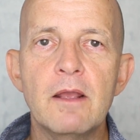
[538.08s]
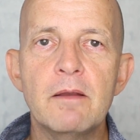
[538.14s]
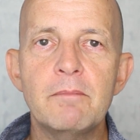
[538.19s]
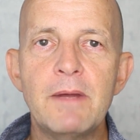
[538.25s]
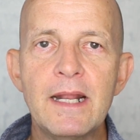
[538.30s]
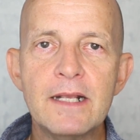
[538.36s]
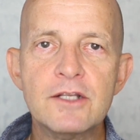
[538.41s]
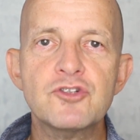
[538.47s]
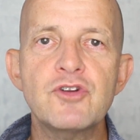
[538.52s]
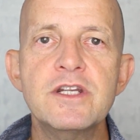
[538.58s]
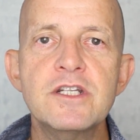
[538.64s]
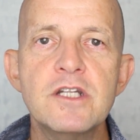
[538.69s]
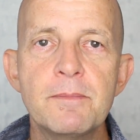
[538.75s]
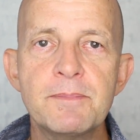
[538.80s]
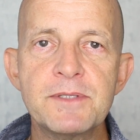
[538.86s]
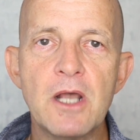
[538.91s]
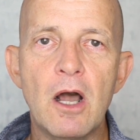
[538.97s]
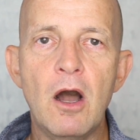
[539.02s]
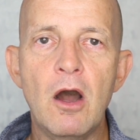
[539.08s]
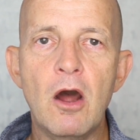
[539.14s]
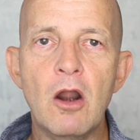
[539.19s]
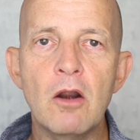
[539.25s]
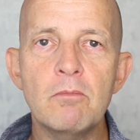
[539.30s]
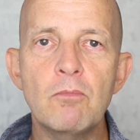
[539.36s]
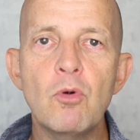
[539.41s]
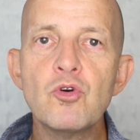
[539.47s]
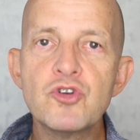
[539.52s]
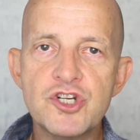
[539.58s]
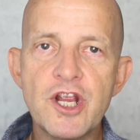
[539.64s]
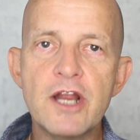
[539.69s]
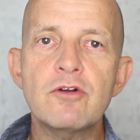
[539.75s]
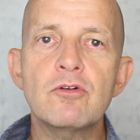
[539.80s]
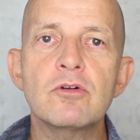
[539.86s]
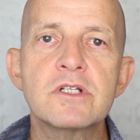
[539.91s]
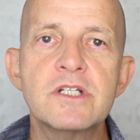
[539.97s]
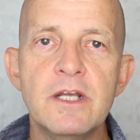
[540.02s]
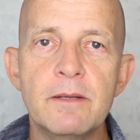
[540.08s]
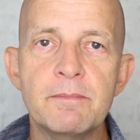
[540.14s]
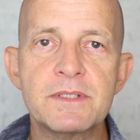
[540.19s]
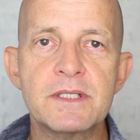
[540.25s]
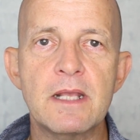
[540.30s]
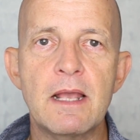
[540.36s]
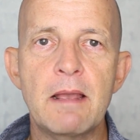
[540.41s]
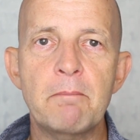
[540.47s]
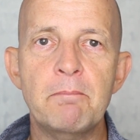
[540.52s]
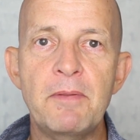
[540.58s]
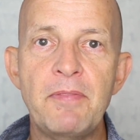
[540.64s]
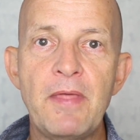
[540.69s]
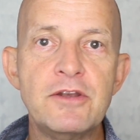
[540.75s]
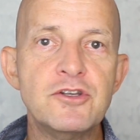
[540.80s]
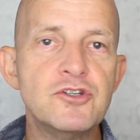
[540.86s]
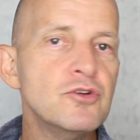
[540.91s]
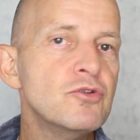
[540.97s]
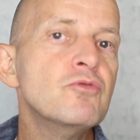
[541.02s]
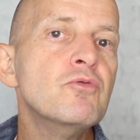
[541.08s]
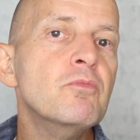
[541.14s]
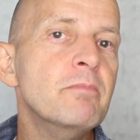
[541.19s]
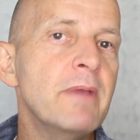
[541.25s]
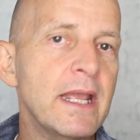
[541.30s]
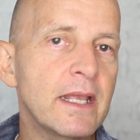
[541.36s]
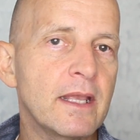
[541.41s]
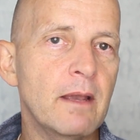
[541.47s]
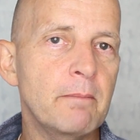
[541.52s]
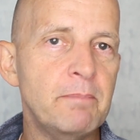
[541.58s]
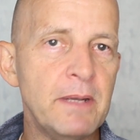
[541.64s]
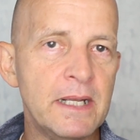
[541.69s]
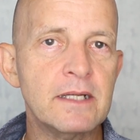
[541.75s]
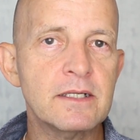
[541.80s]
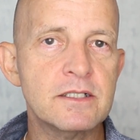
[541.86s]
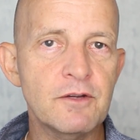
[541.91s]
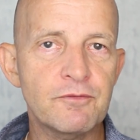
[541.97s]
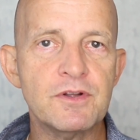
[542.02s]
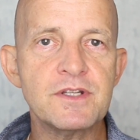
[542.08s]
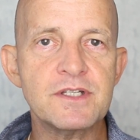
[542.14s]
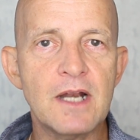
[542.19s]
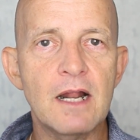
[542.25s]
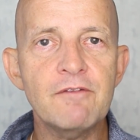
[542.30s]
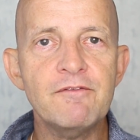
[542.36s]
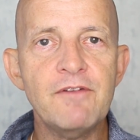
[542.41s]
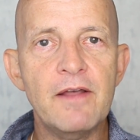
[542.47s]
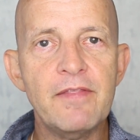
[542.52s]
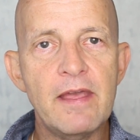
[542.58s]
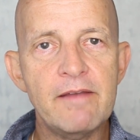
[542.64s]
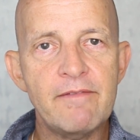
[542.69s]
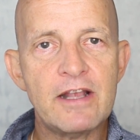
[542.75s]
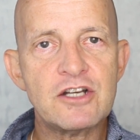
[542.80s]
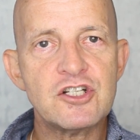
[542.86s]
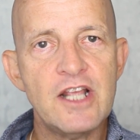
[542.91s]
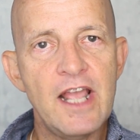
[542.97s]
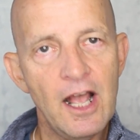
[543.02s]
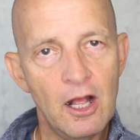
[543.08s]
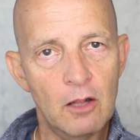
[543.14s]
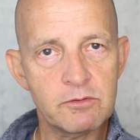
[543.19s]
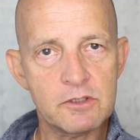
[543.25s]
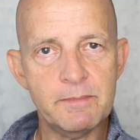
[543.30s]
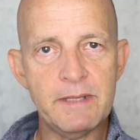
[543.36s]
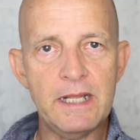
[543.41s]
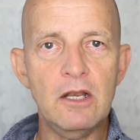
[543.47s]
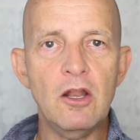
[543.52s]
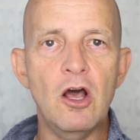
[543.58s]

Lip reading: My next 3 tips are more general tips, but they do make a big difference, and I find they've actually helped me a